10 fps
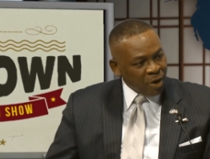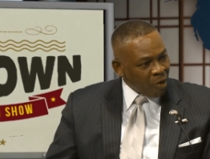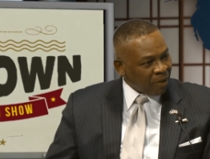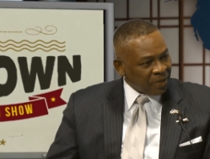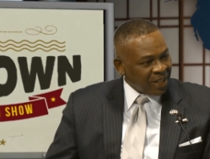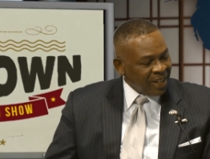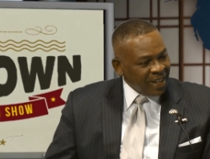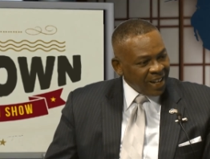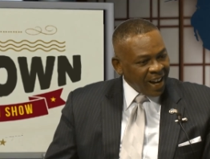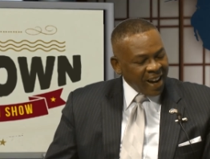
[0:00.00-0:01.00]
coffee,
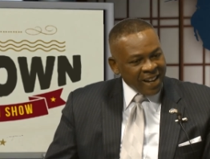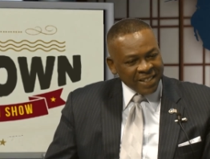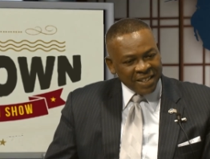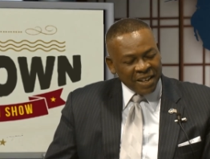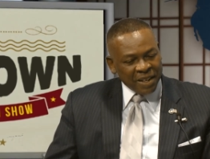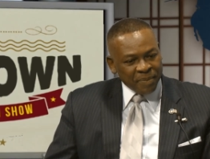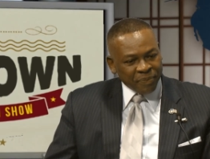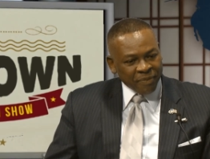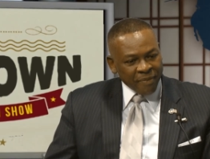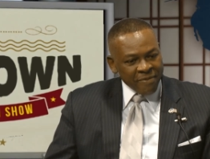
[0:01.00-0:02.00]
and
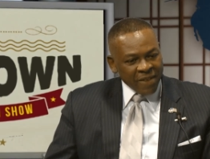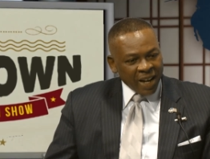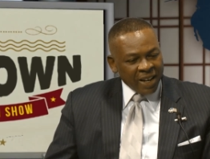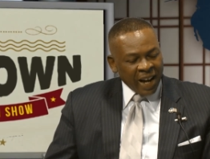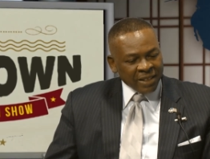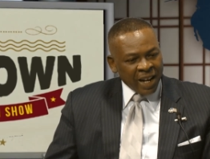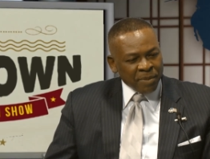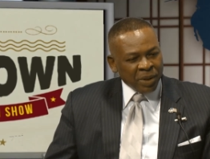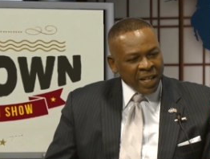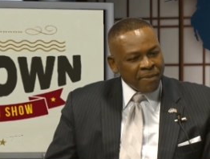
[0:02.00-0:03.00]
I
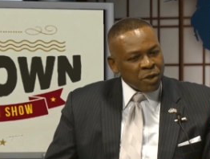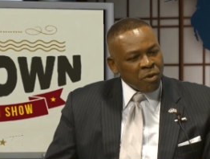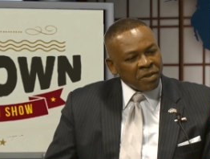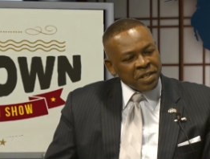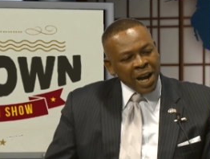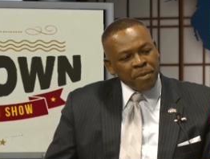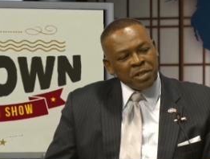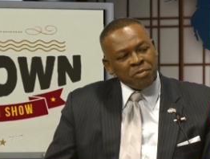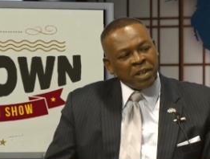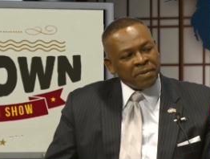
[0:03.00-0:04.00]
believe it was around the time I
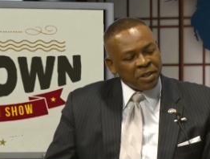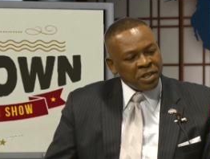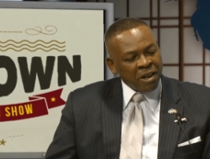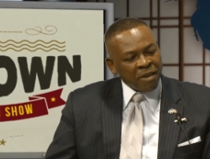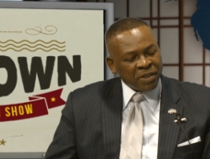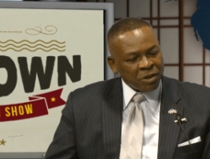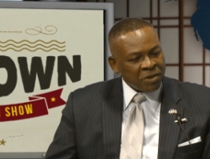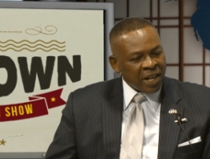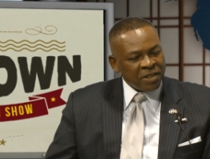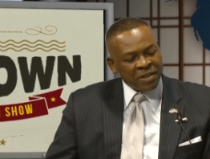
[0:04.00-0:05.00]
was running for sheriff in
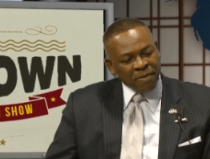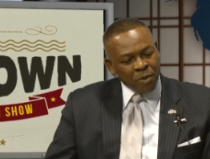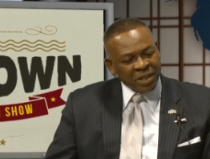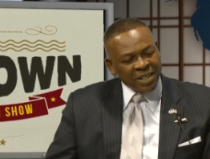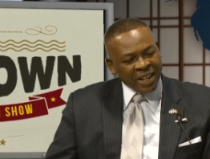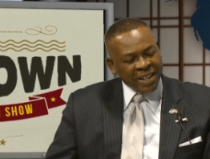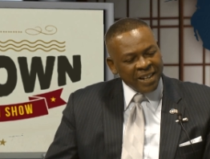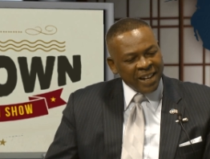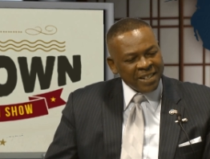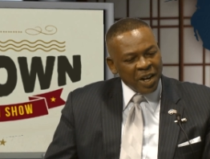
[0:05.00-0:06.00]
2014,
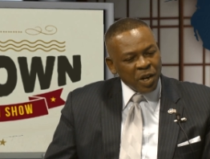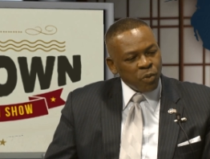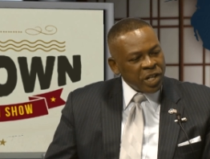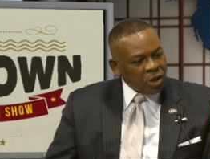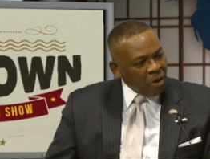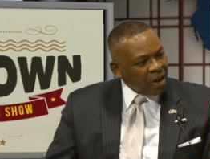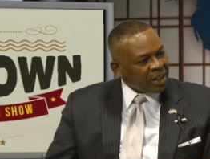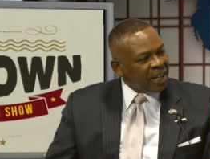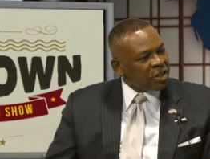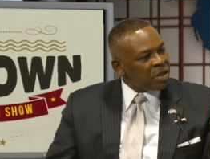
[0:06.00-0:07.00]
and we
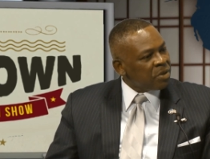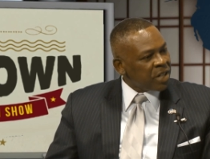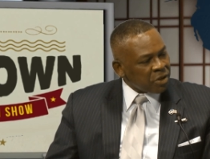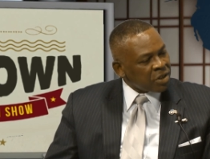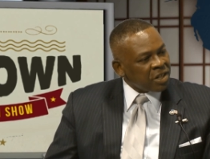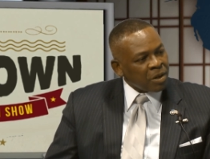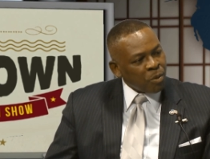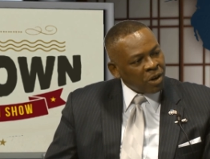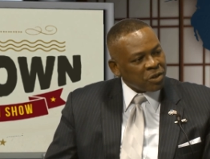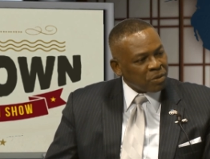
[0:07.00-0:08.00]
talked, and she was interested in the
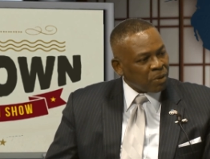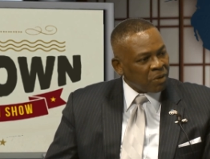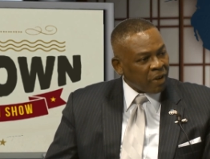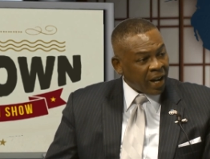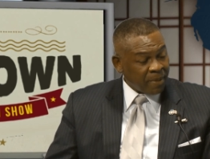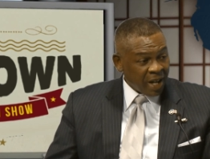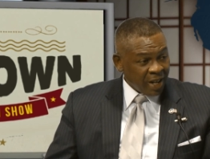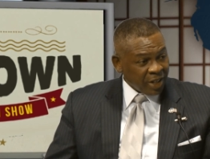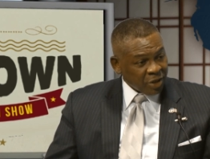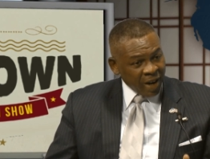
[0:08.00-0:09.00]
Marshal's program.
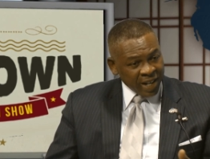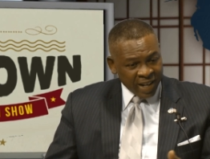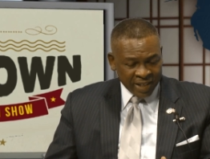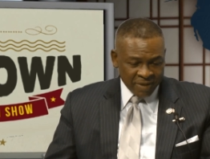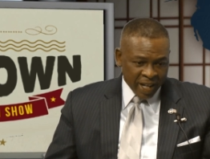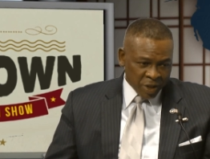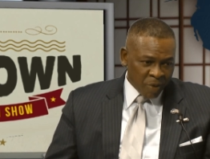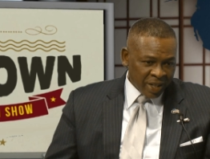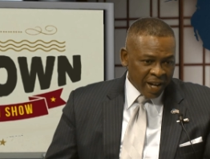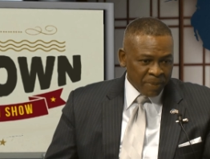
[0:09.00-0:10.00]
So I
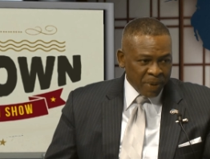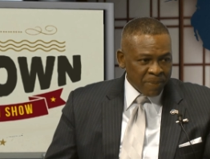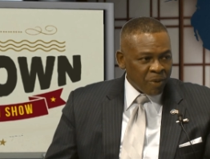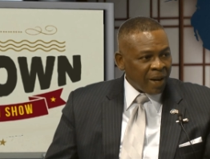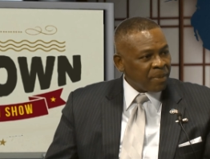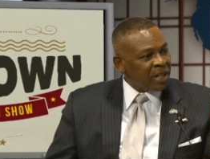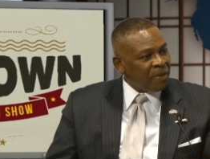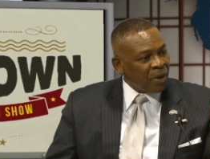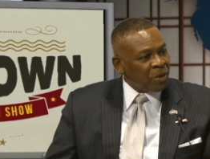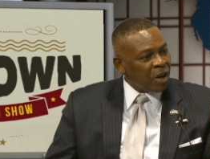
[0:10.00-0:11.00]
know a lot of people. I made a
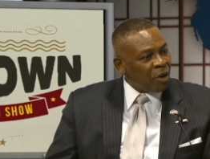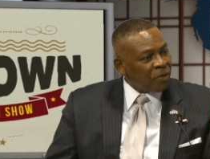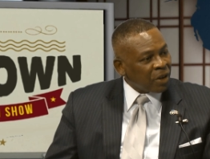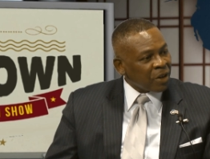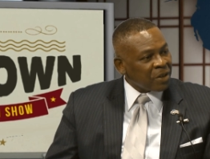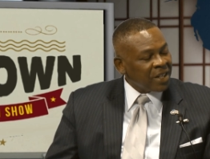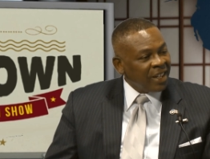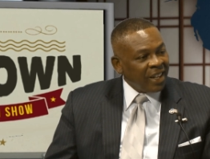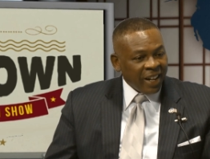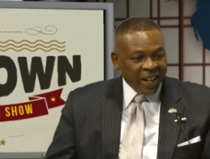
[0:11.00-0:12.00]
phone call for her,
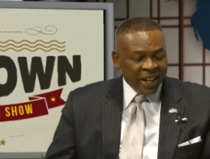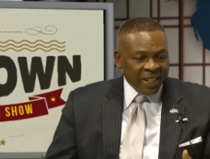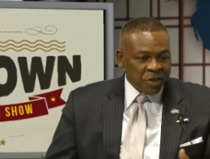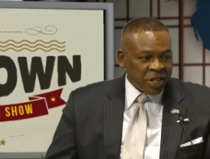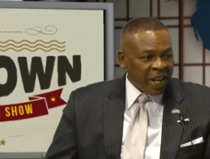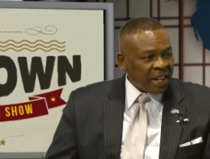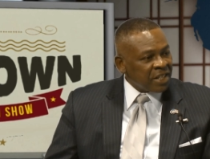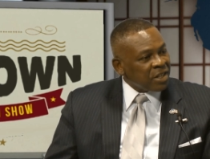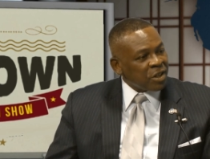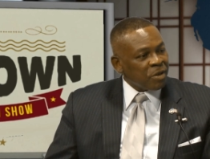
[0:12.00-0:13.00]
and she got
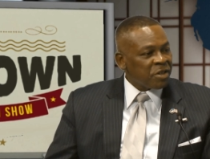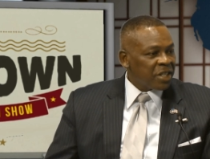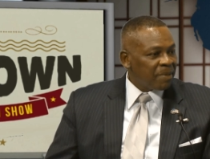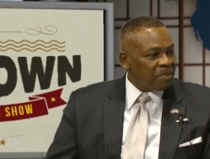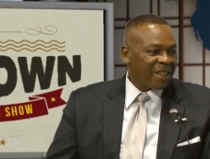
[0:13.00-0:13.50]
an internship.